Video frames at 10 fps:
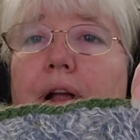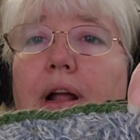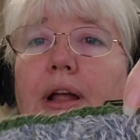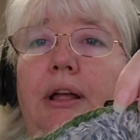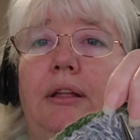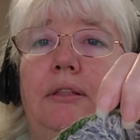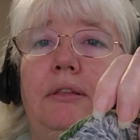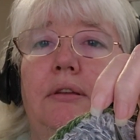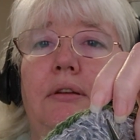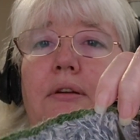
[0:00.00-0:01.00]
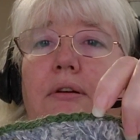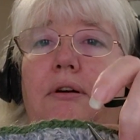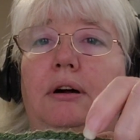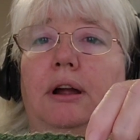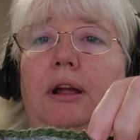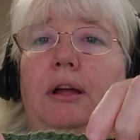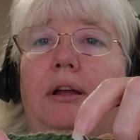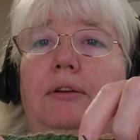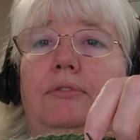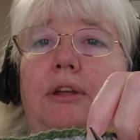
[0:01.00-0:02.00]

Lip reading: And I have